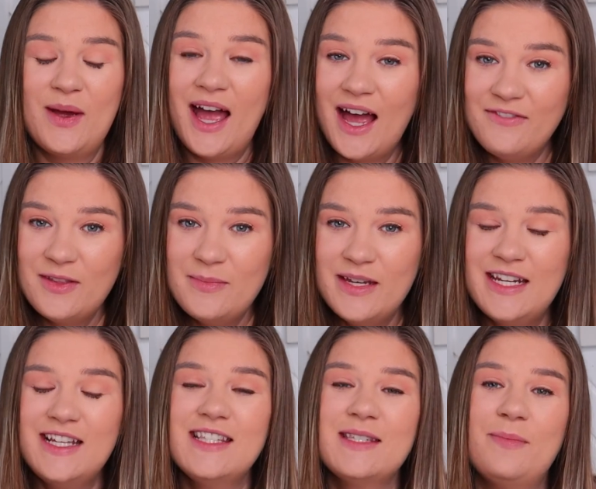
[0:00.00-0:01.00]
have the
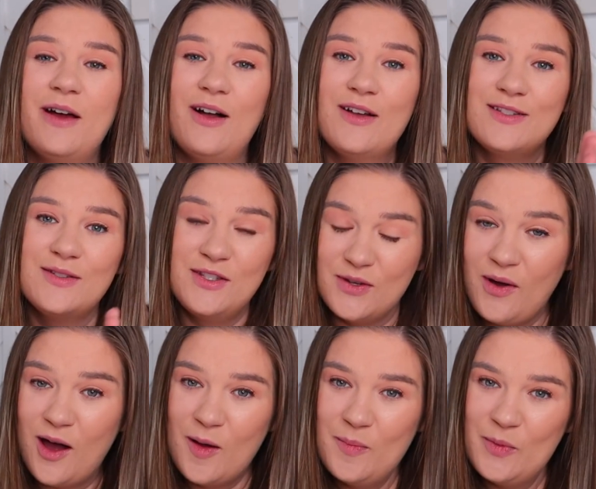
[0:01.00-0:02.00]
meetings, but also to
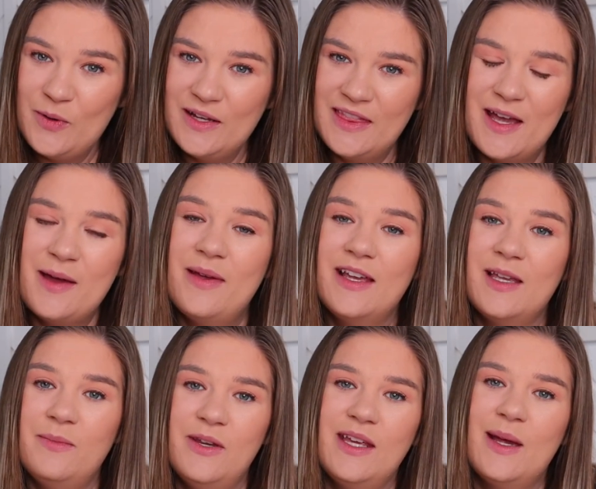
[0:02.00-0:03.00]
onboard them and
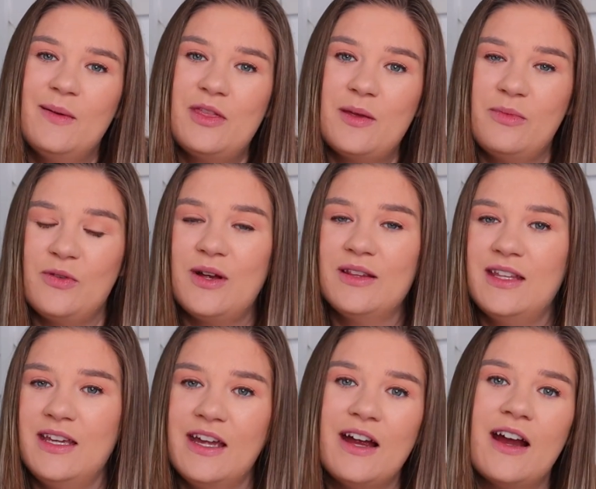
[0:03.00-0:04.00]
communicate with them throughout
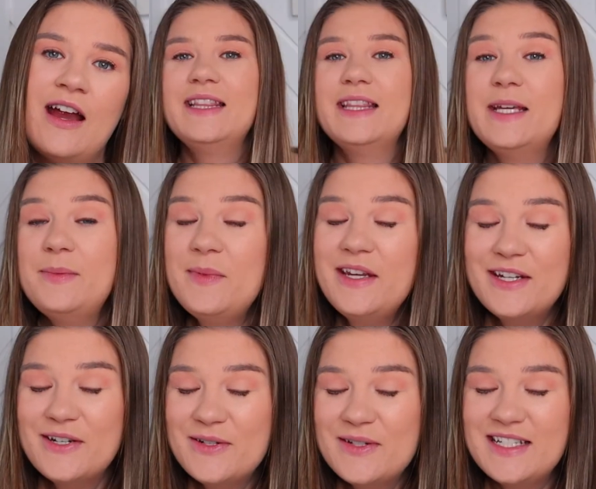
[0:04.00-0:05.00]
the year. Let me
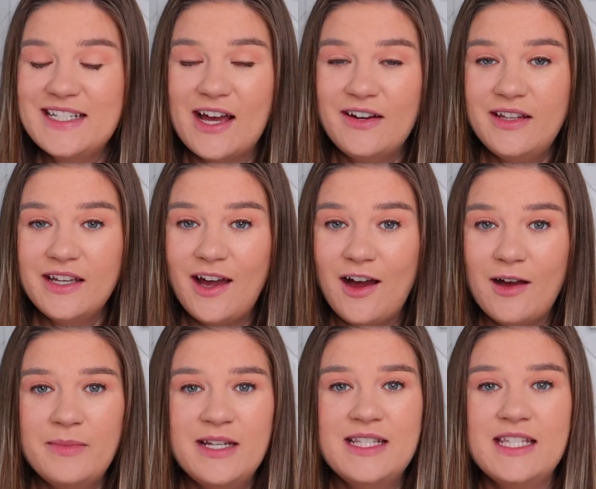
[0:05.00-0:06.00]
know down in the
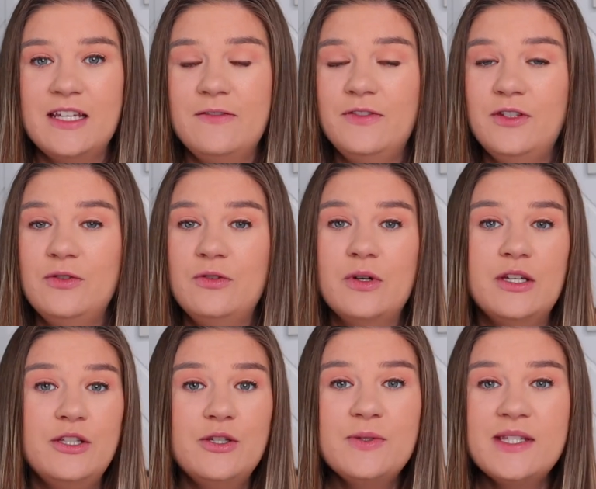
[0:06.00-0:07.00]
comments if you
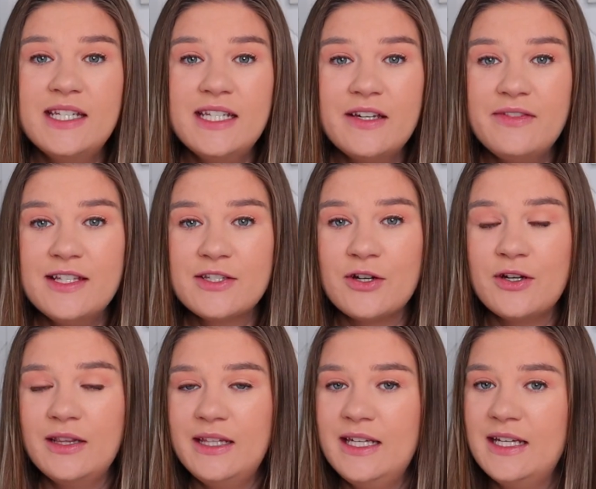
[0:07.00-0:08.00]
use any of these
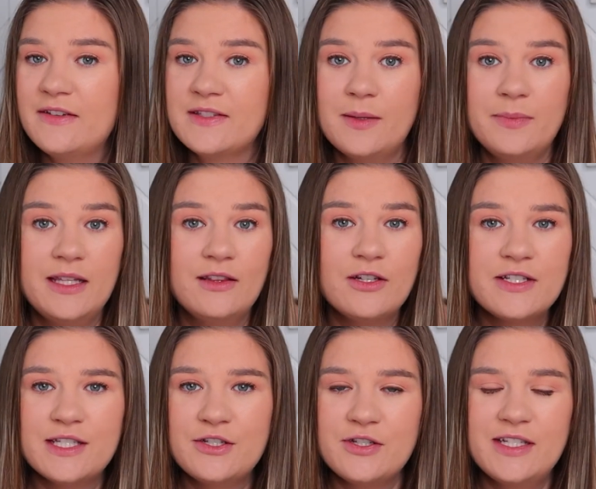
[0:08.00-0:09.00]
currently, if something
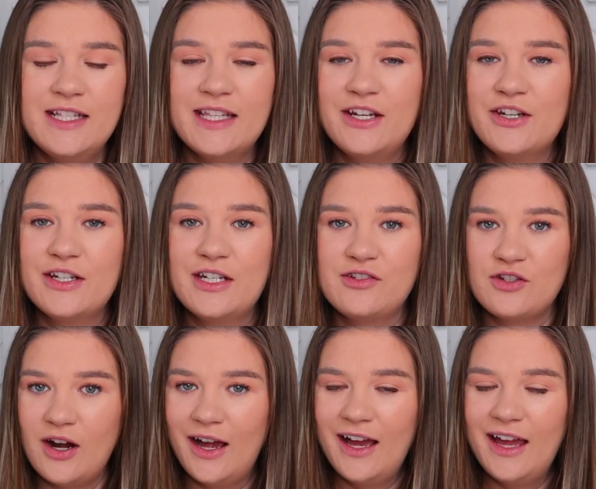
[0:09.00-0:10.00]
looks interesting that you're gonna
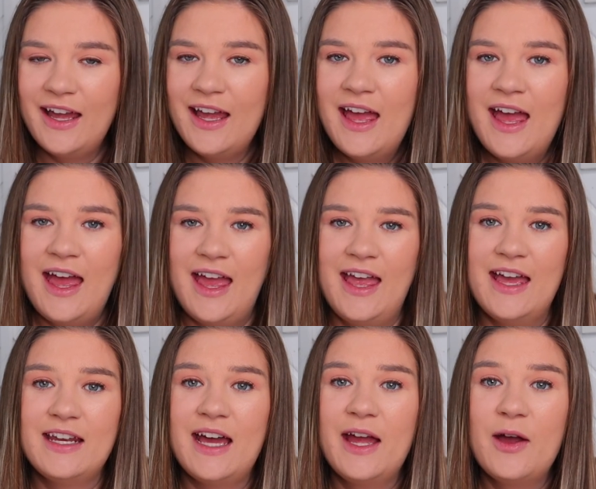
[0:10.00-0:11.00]
try,
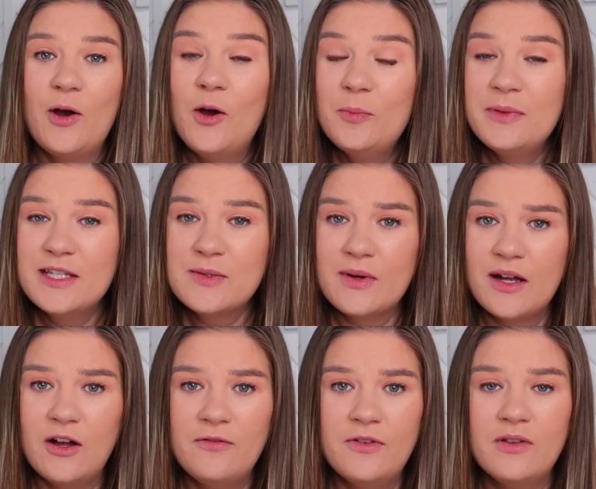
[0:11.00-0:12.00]
and I hope these were
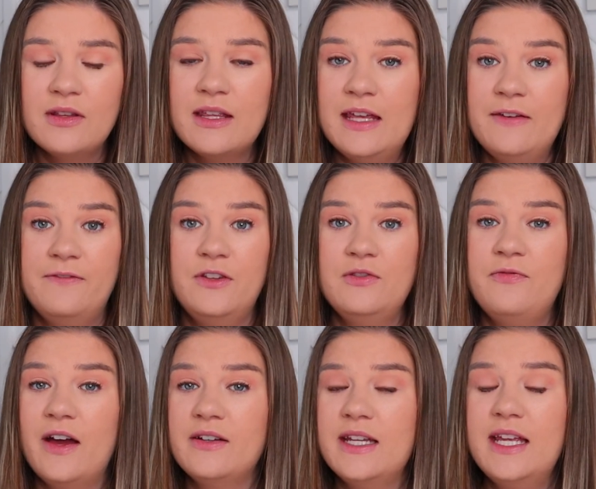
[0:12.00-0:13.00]
helpful. If you
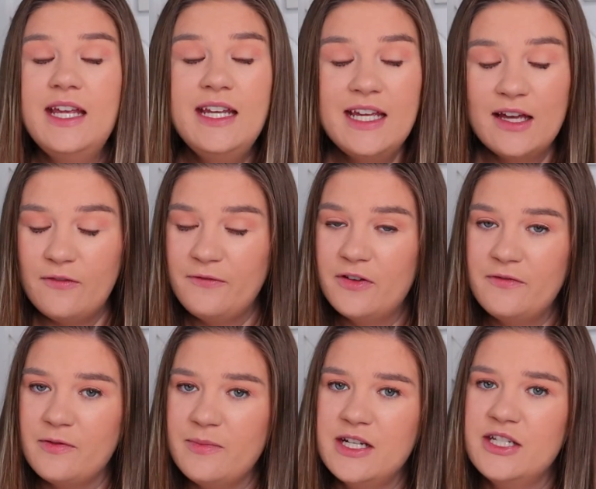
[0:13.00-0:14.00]
found any helpful
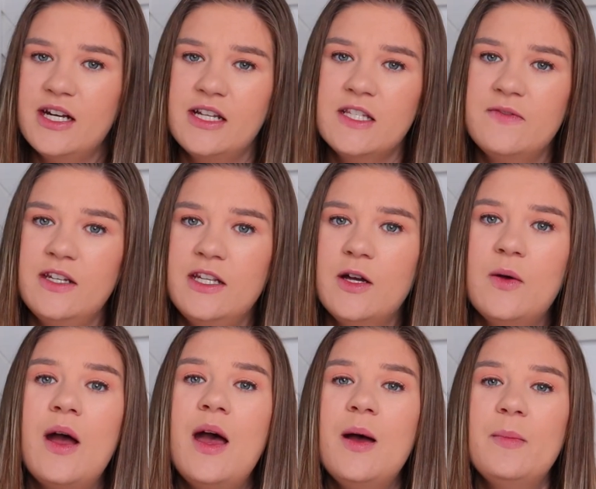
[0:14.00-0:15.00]
information out of this
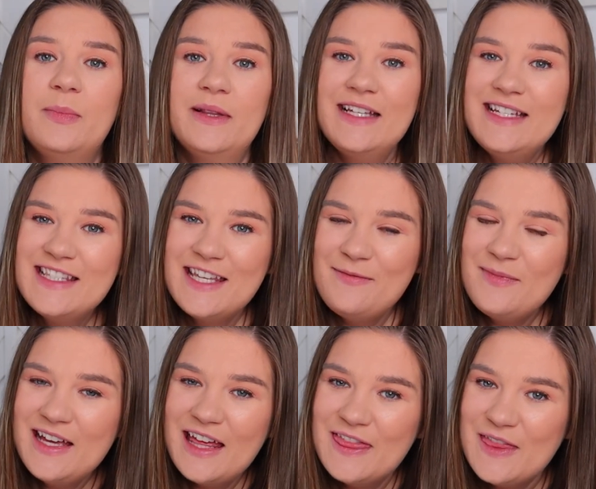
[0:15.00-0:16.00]
video, please give
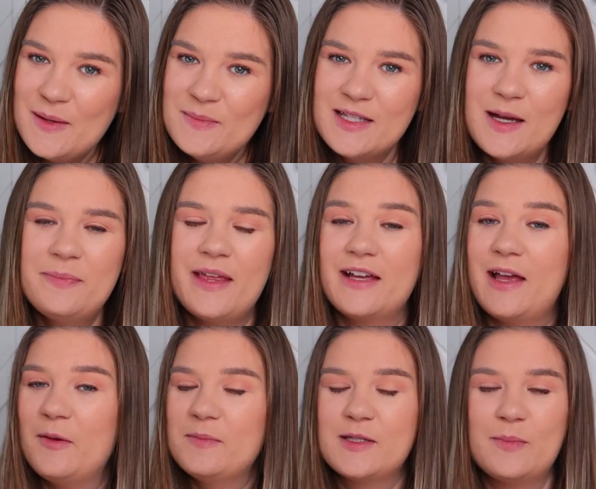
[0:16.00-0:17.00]
me a thumbs up. That
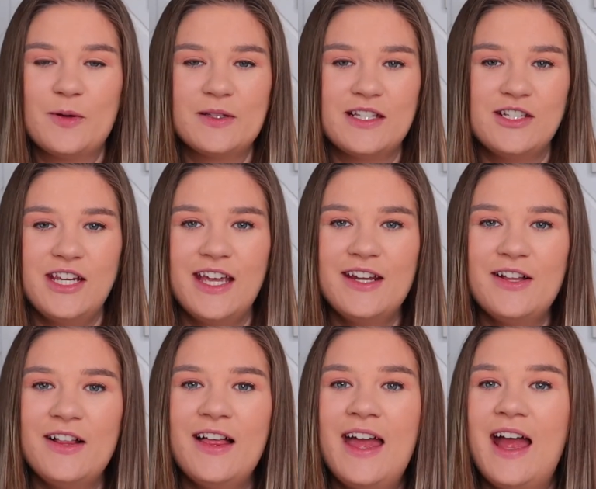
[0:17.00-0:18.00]
helps support the
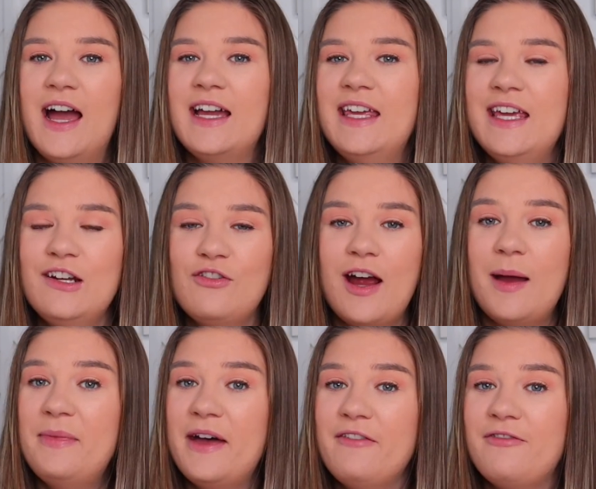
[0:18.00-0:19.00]
channel. Again,
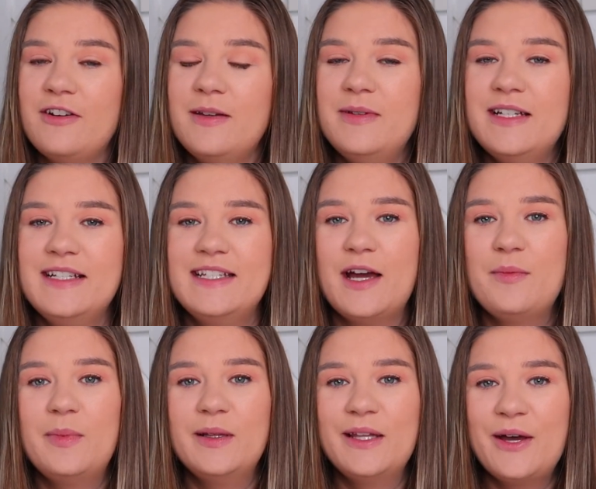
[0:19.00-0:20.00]
grab that freebie
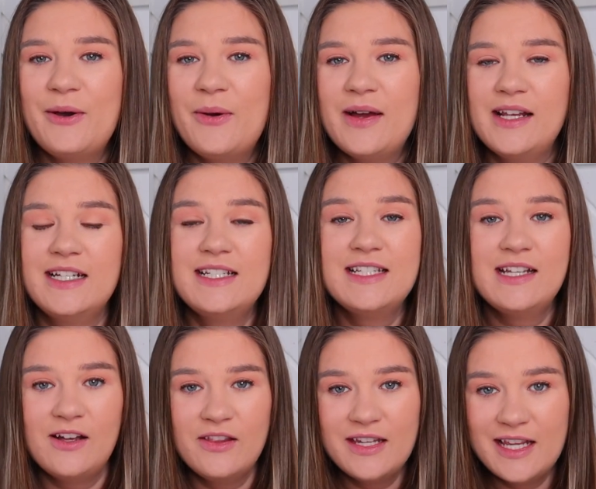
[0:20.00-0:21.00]
down below, and
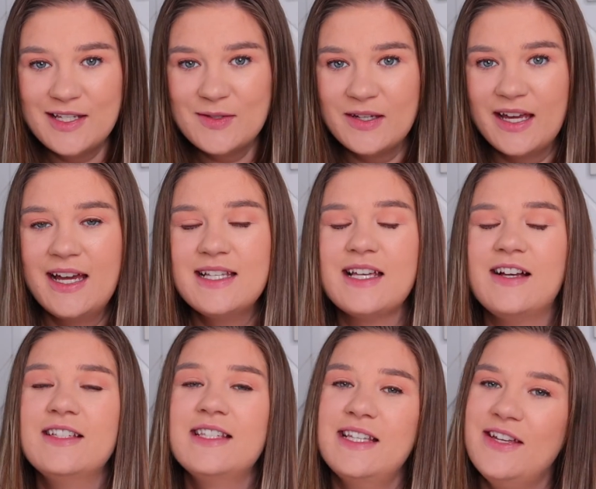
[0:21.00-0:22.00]
until the next one guys,
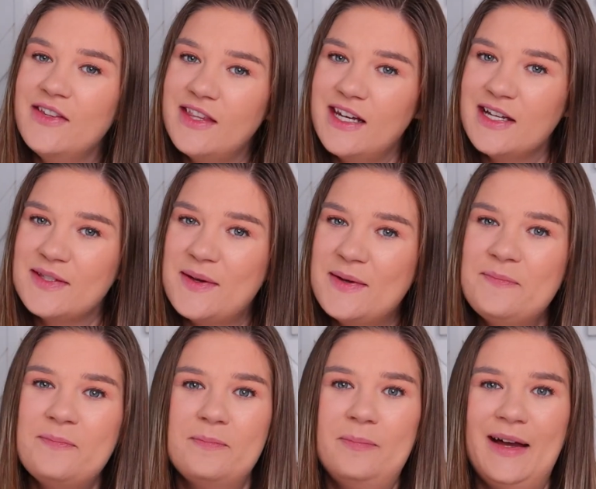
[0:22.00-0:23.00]
I'll see you in the next one.
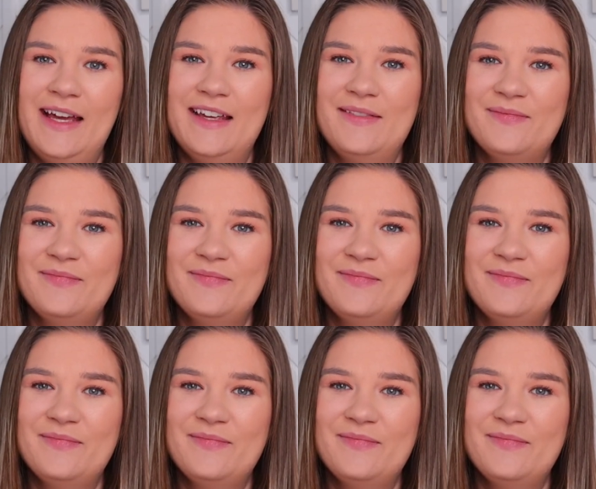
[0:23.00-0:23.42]
Bye.